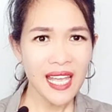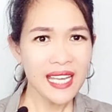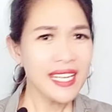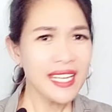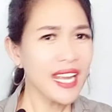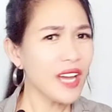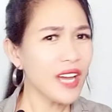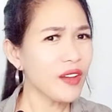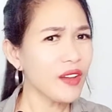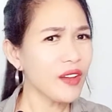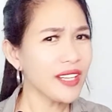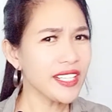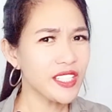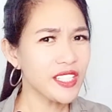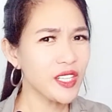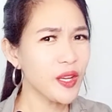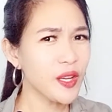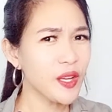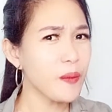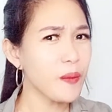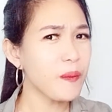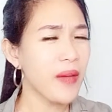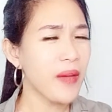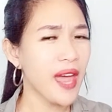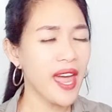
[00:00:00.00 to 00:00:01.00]
Now let's
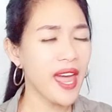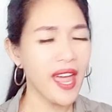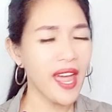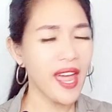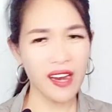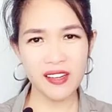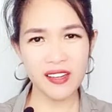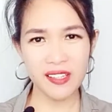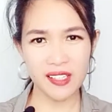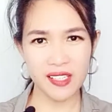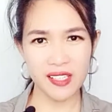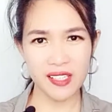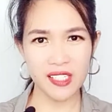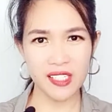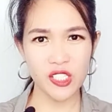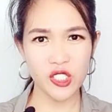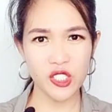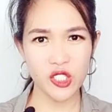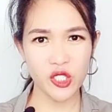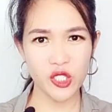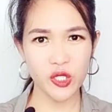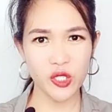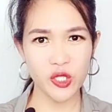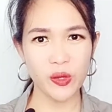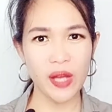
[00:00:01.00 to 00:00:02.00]
compare
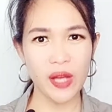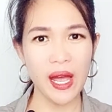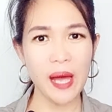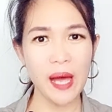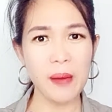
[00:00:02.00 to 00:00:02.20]
this to